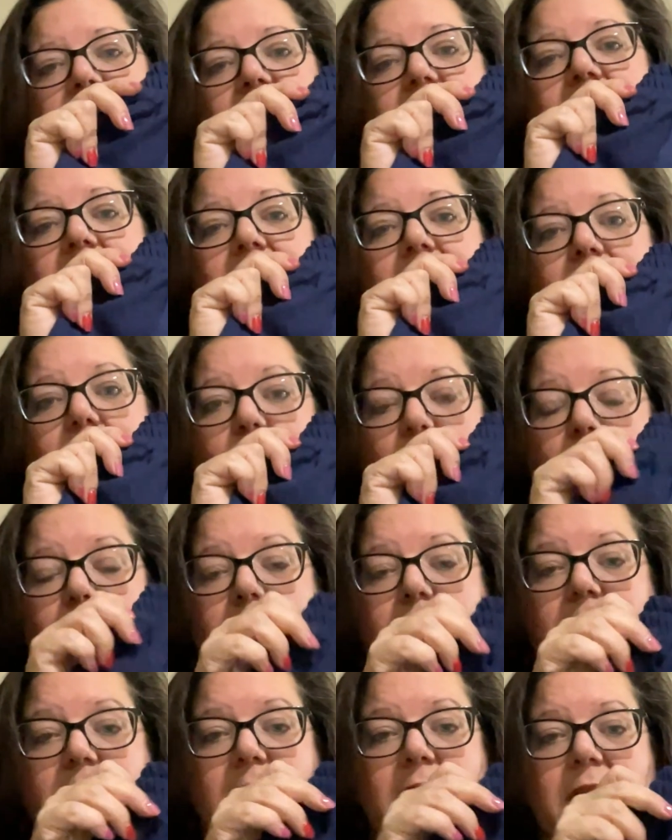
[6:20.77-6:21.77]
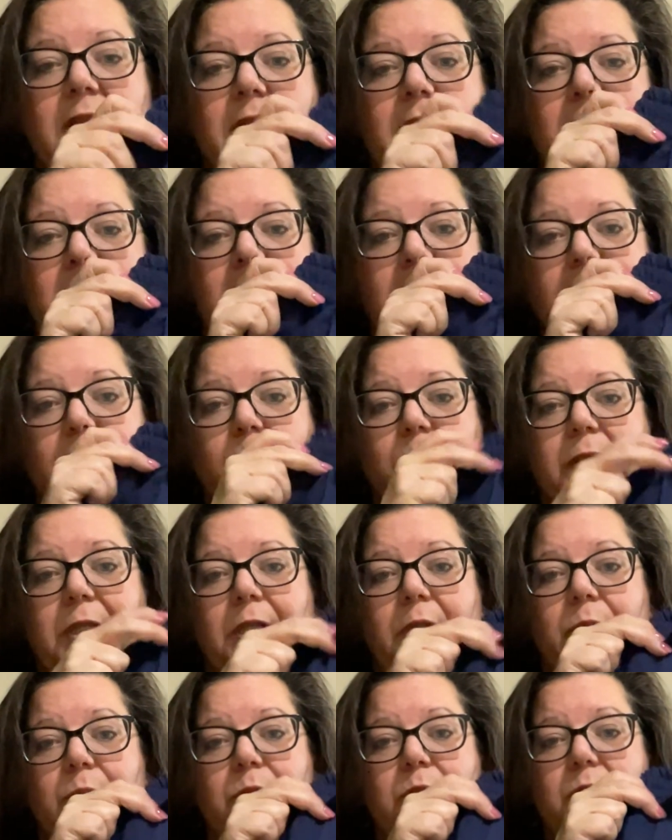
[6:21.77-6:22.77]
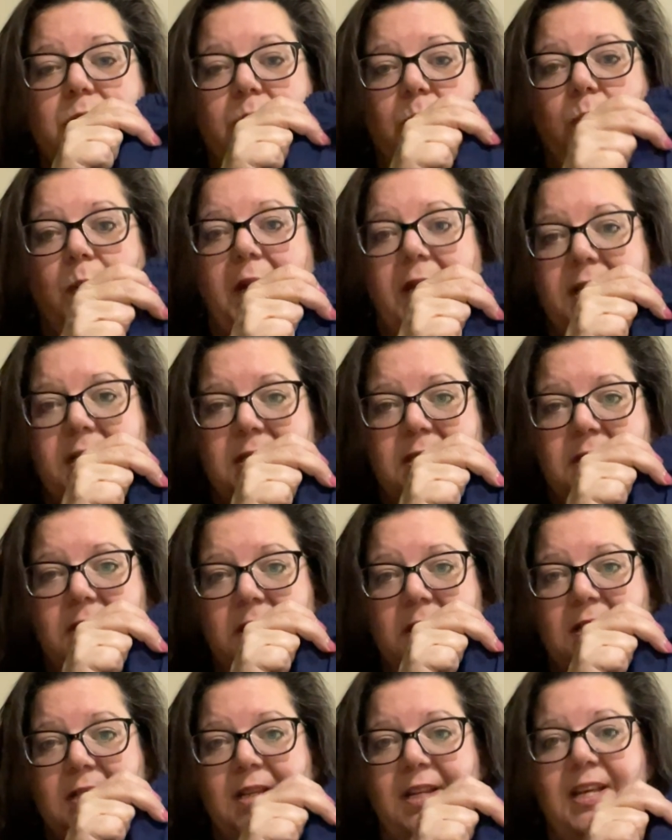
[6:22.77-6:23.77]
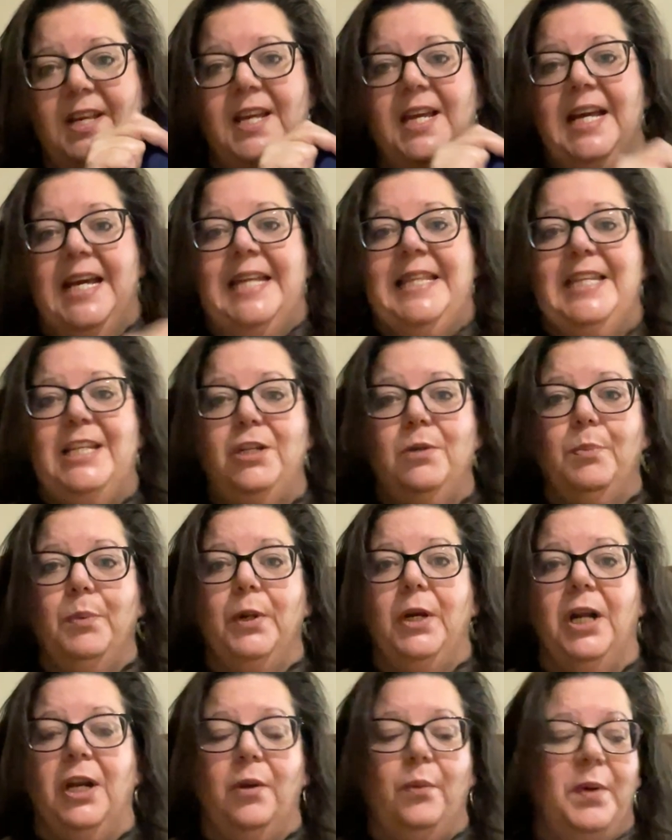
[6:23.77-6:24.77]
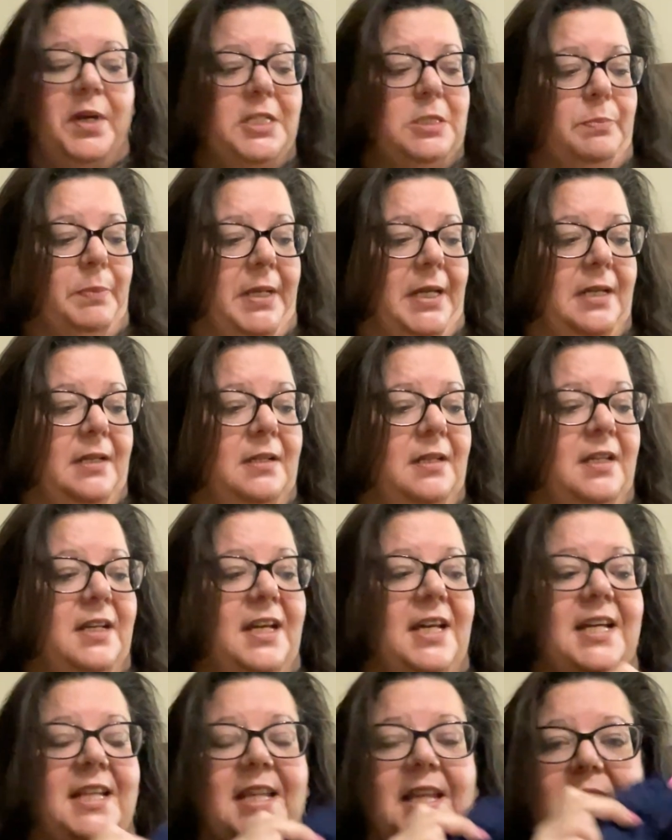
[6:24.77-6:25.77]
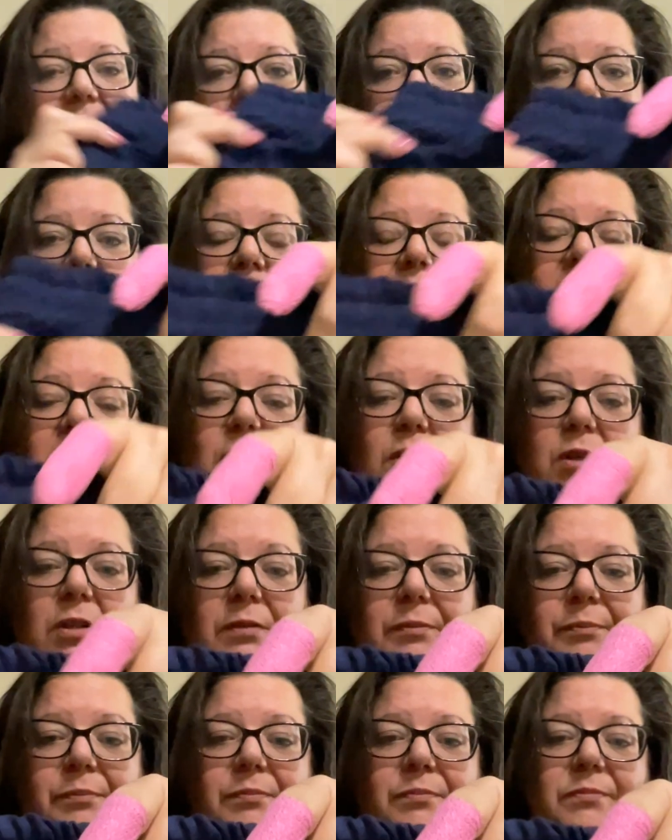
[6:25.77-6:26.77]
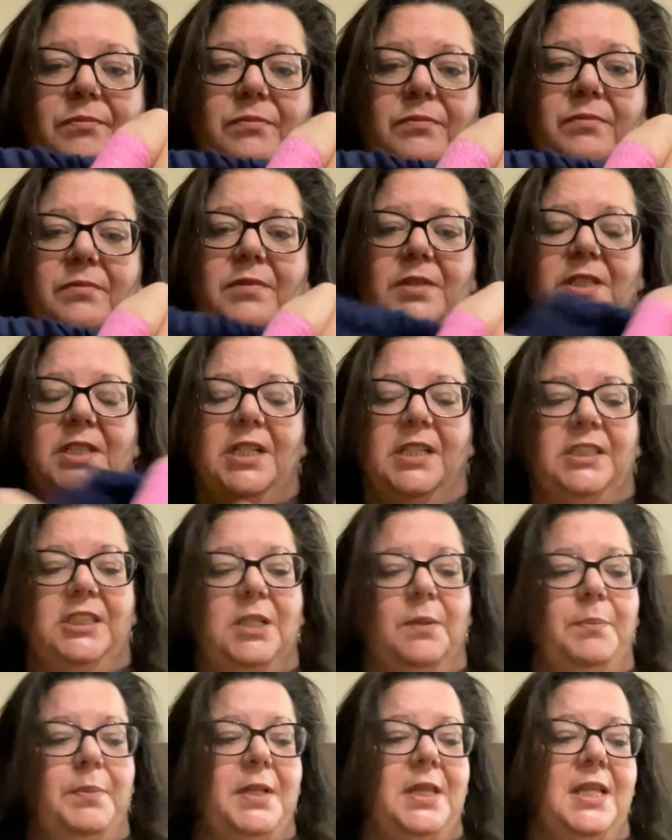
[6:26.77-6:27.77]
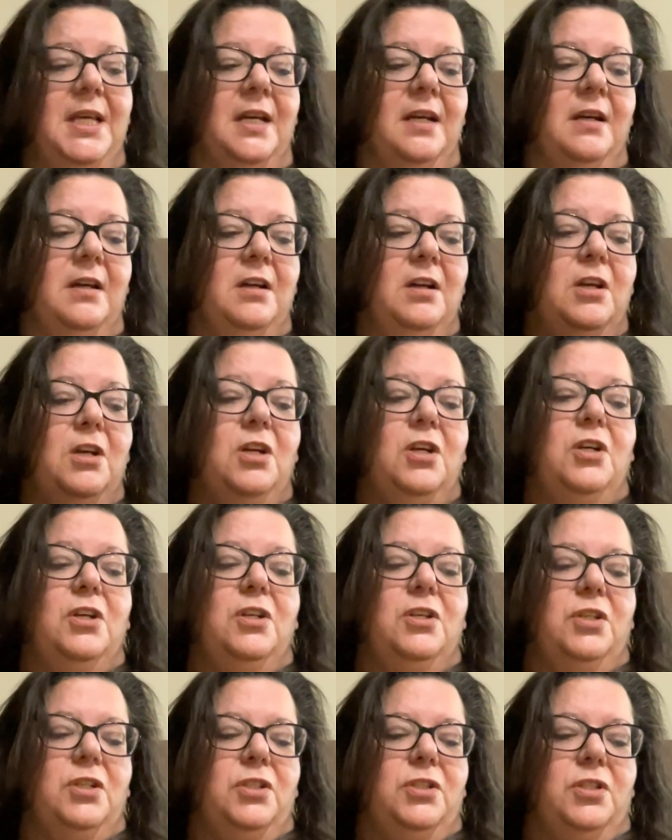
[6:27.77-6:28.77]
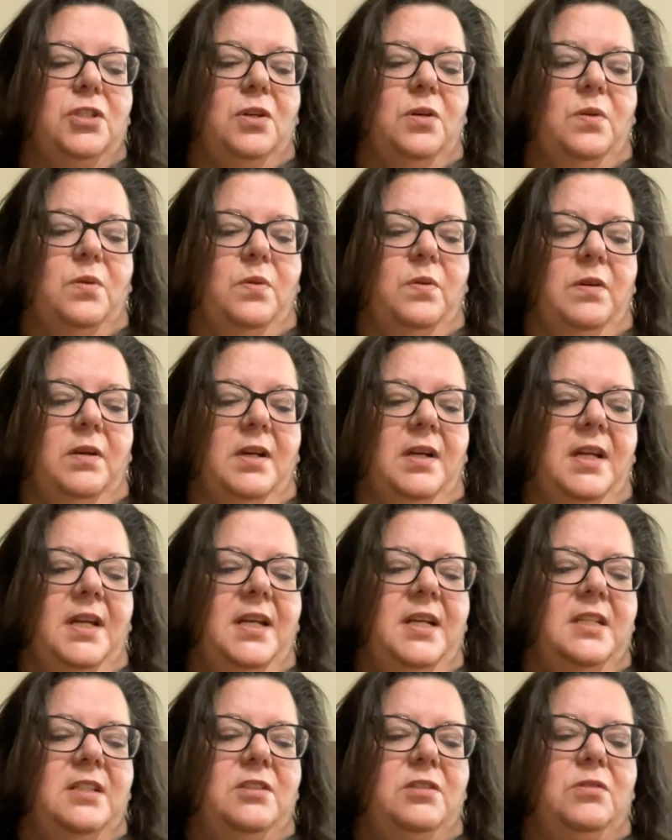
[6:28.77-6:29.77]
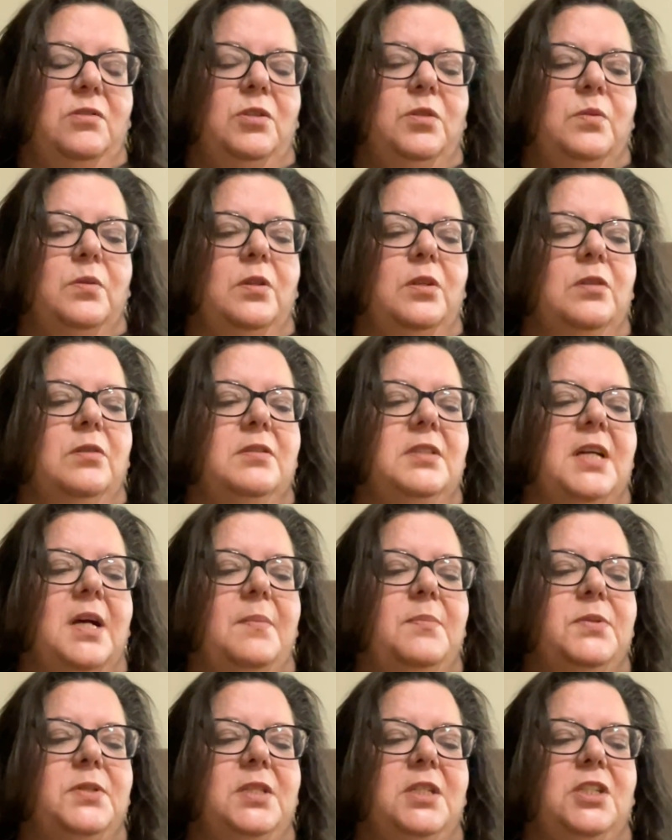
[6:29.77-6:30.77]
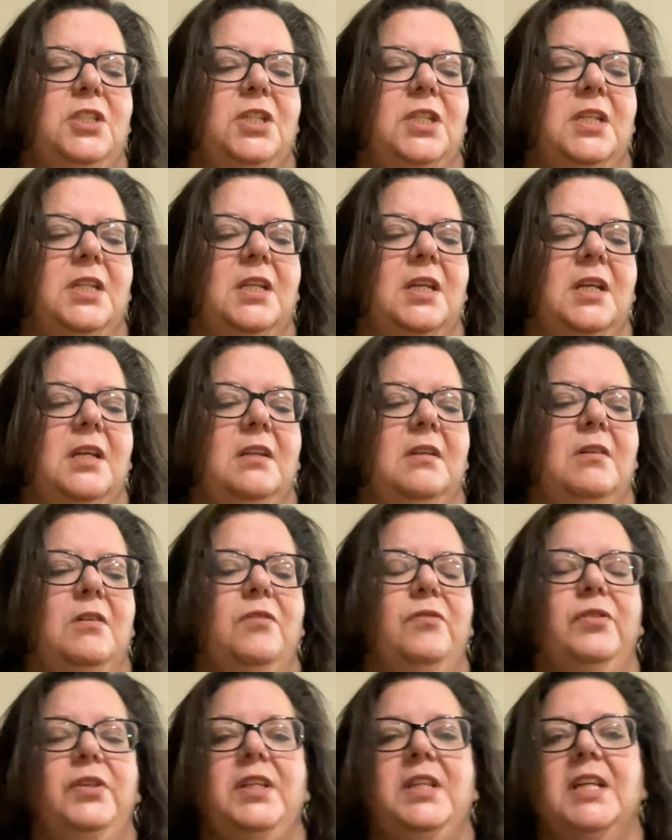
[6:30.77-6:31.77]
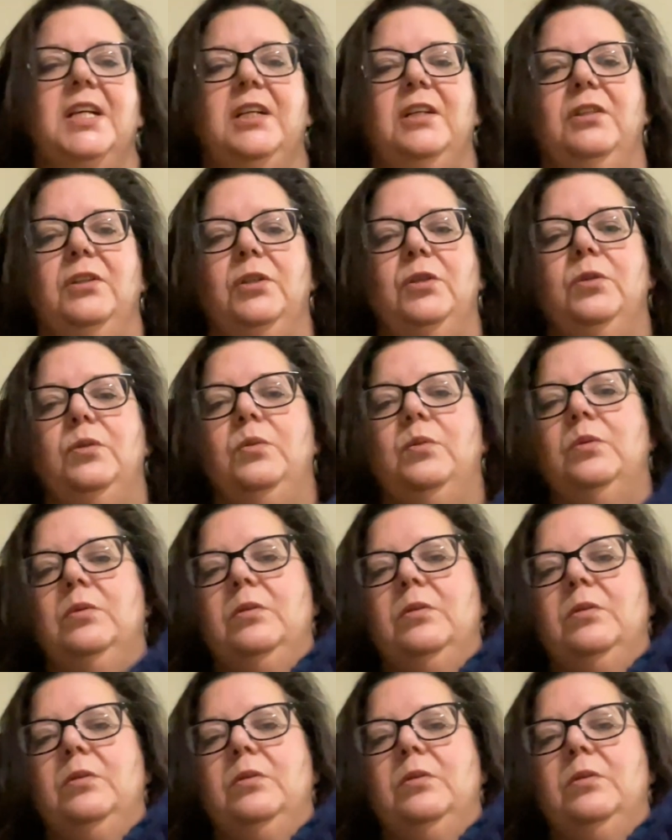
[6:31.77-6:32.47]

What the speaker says: And normally they only go to the waist and then you put on a waistband and that would get all tucked up in there. So I had to do a little top stitching and hopefully that glue